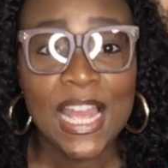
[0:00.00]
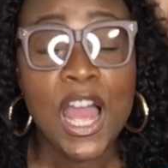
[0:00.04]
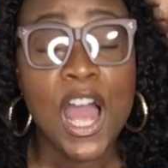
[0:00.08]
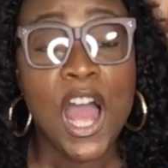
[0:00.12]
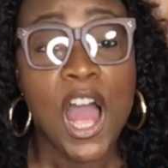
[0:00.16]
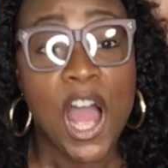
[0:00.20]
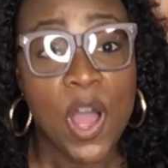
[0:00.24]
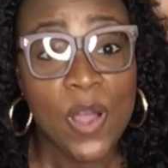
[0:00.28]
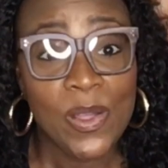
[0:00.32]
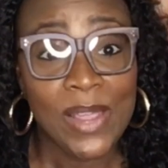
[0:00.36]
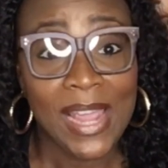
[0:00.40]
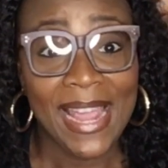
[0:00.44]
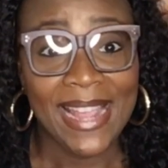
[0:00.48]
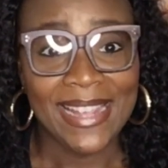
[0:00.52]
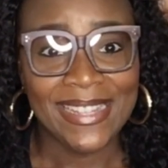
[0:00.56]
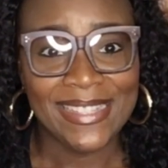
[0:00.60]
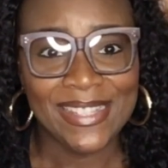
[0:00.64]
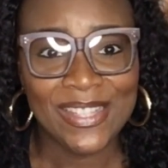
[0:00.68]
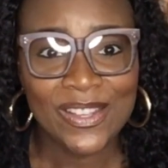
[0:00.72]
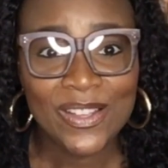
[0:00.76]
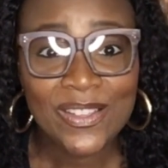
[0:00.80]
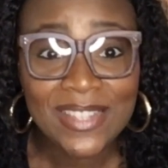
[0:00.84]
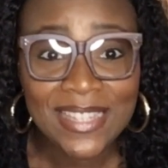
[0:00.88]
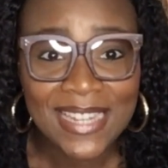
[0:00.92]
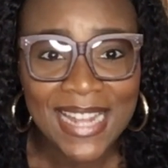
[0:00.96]
Okay,
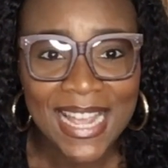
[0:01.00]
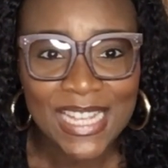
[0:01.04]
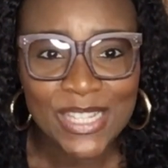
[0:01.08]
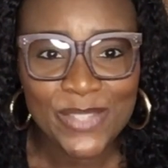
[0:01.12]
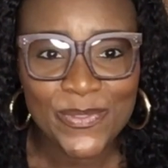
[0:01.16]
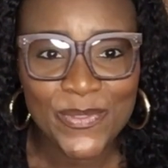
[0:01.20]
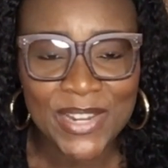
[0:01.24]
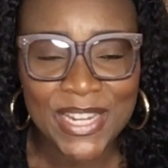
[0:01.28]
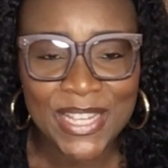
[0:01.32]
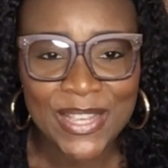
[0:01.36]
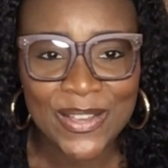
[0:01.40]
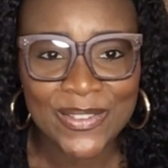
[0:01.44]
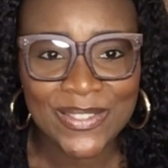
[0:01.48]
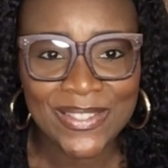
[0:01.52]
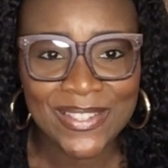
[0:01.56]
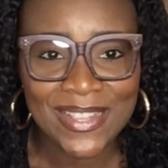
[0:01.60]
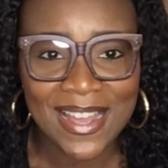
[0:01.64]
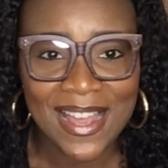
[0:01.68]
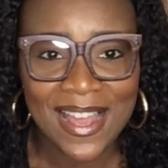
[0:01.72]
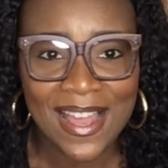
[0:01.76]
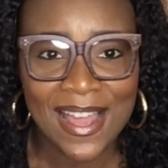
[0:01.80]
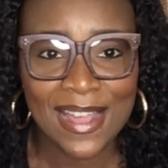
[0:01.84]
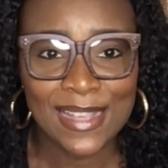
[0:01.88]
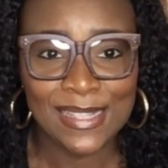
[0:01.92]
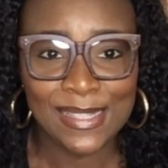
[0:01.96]
till the next video, you
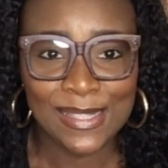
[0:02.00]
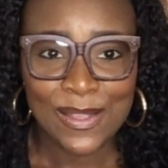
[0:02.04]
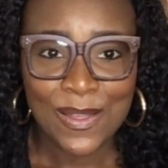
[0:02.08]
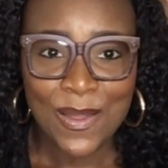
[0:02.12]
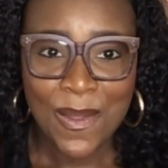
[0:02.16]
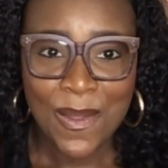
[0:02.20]
guys.